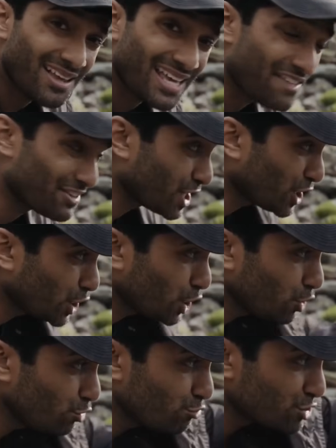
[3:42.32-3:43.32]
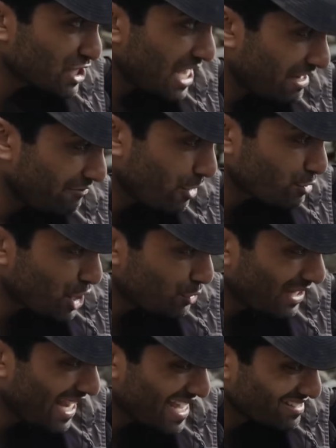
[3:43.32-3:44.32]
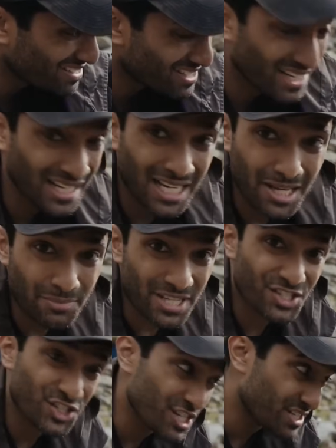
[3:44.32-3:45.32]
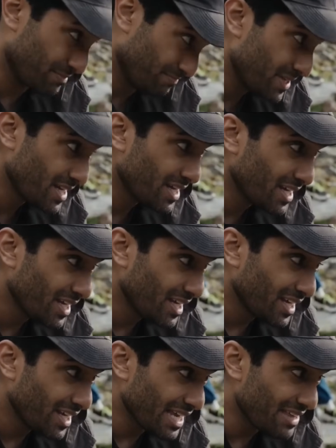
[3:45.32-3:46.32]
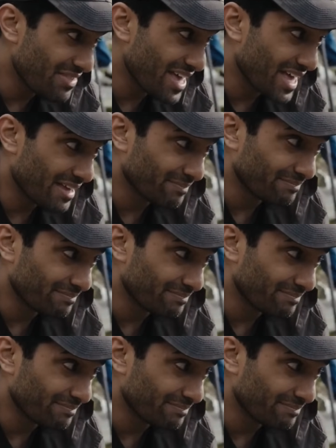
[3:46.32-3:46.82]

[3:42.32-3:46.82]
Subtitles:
life's moment, they don't necessarily go for their tablets, right? They would